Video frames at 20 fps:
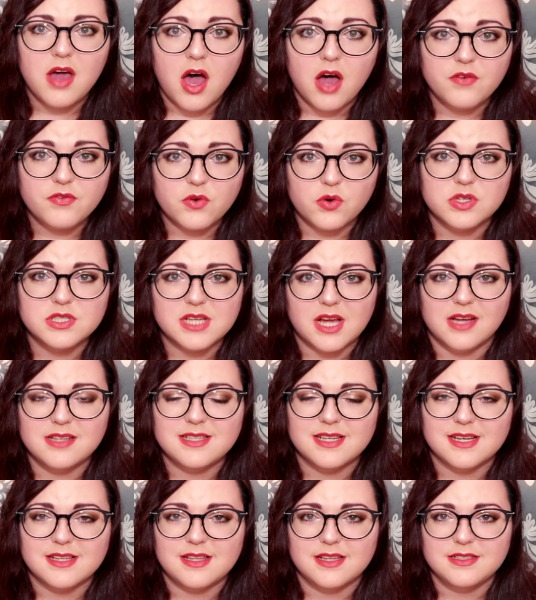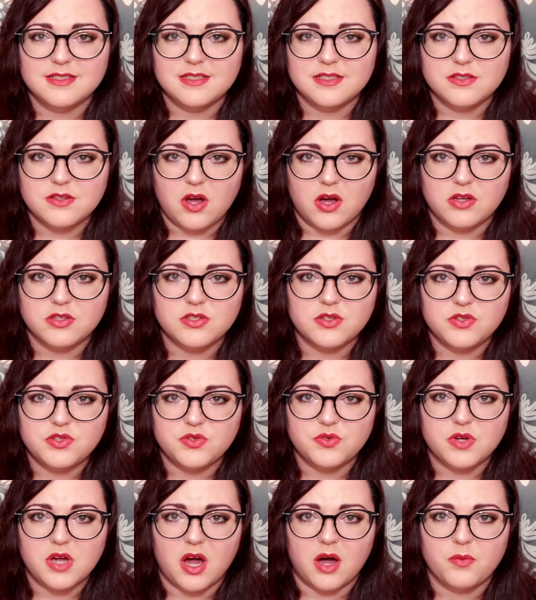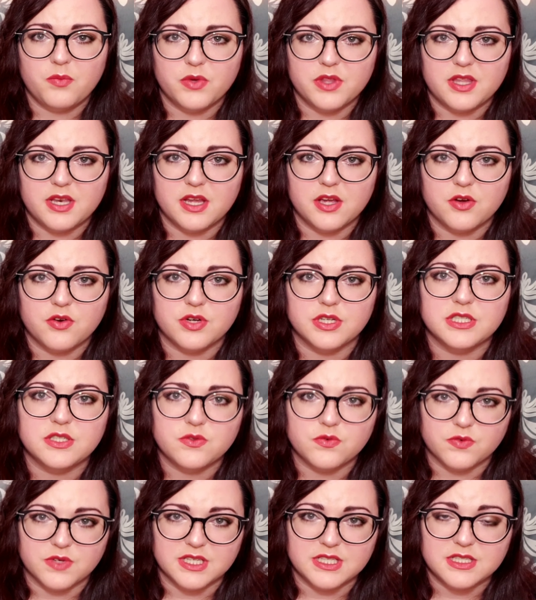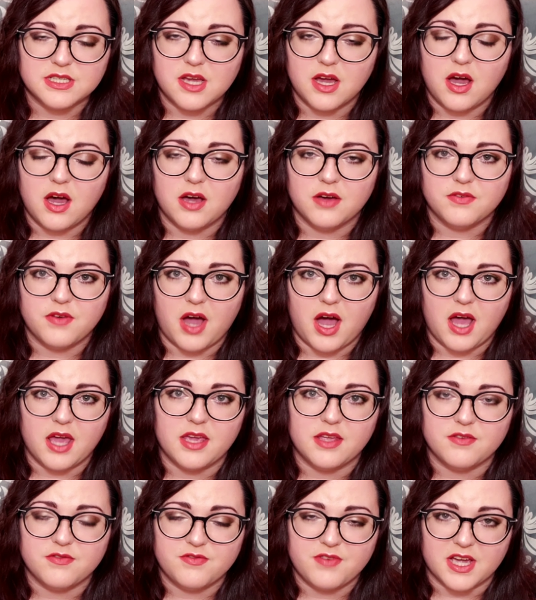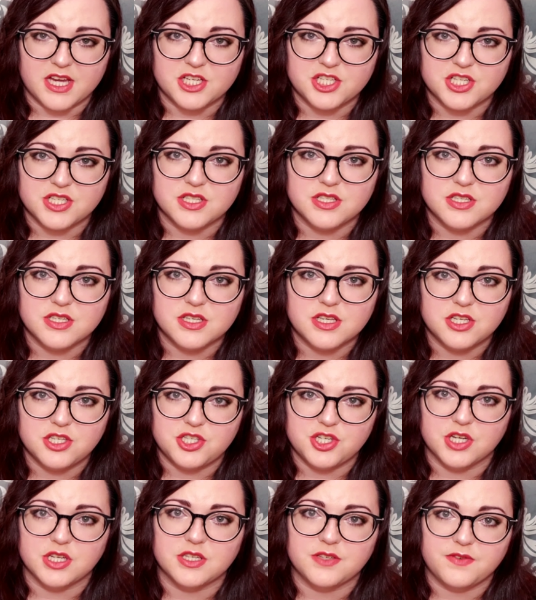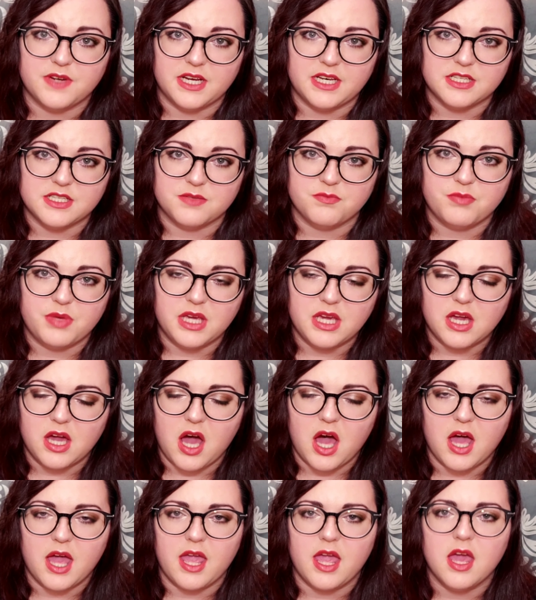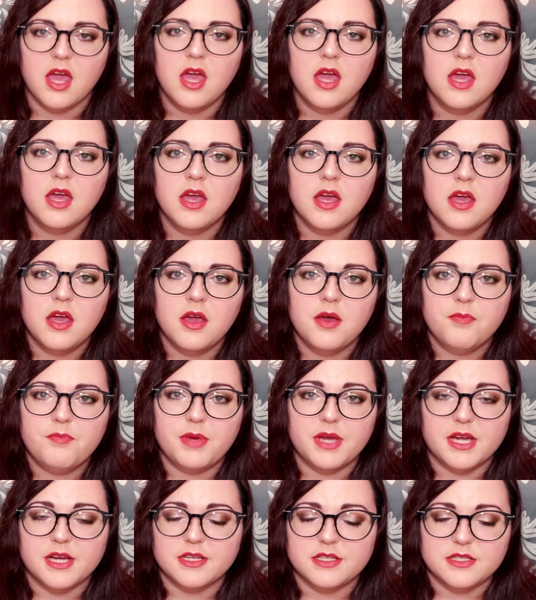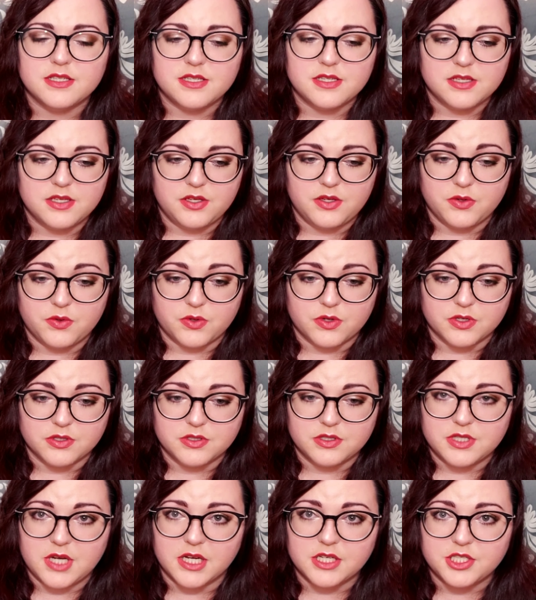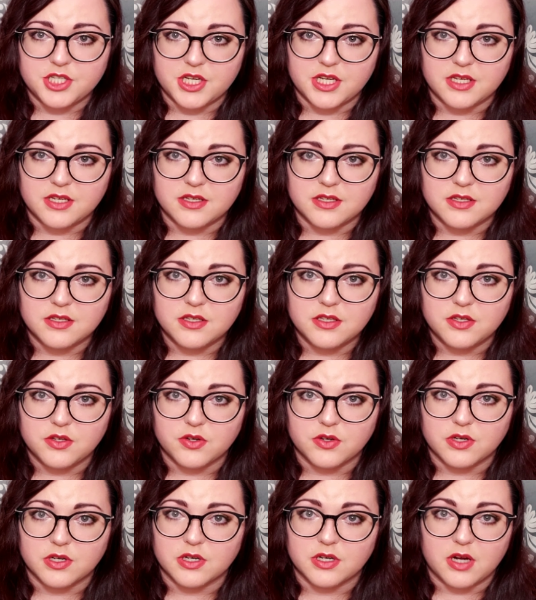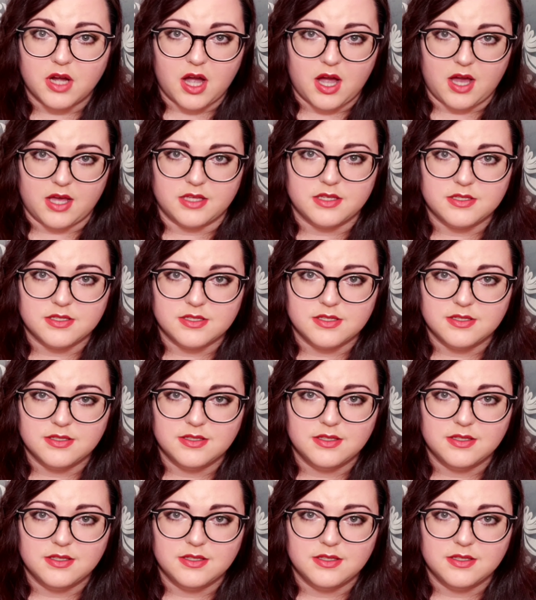Of course, contact lenses also do come with an increased risk of eye infections, conjunctivitis, and pink eye because you're touching your eyes.